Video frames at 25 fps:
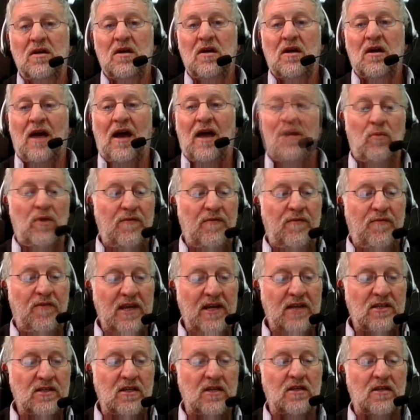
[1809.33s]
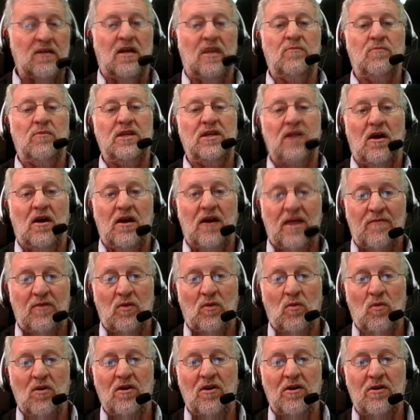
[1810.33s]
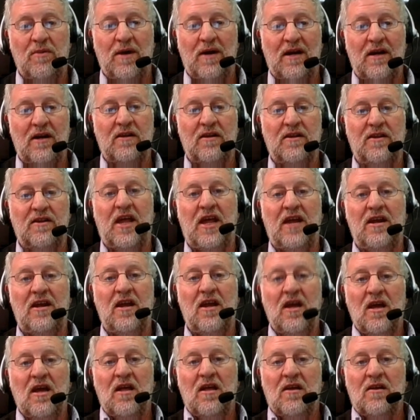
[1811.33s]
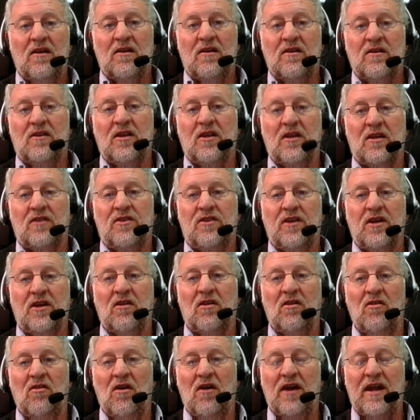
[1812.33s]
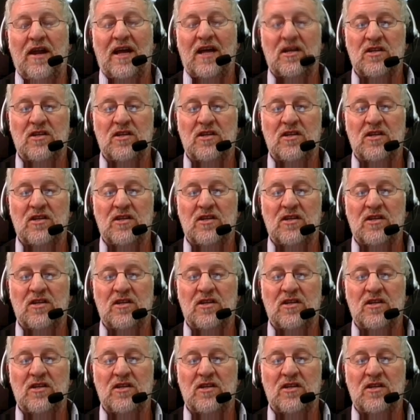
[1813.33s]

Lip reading: and we fix it and we don't have to worry about it, then the client